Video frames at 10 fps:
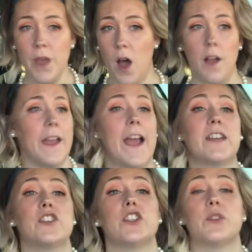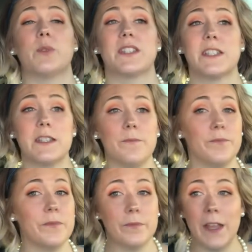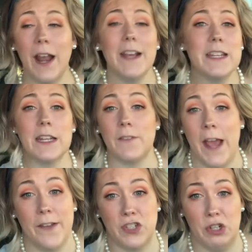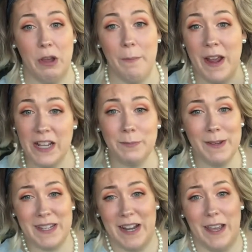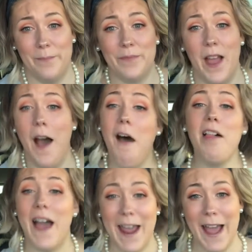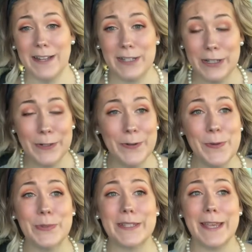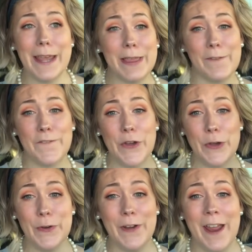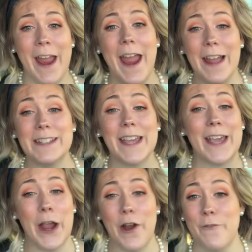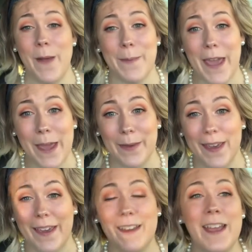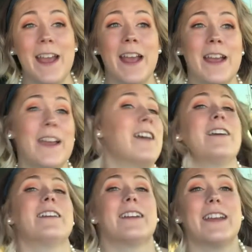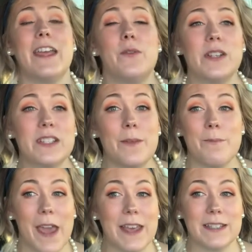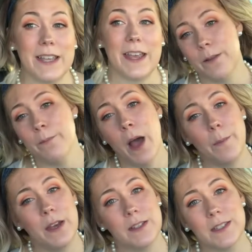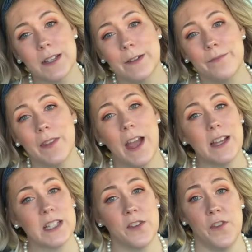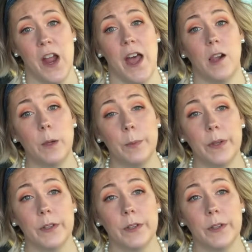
All I had to do was, and I didn't even have to do it, my husband did it. All I had to do was eat the food and take care of my baby. It was amazing. Mamas, ask for help.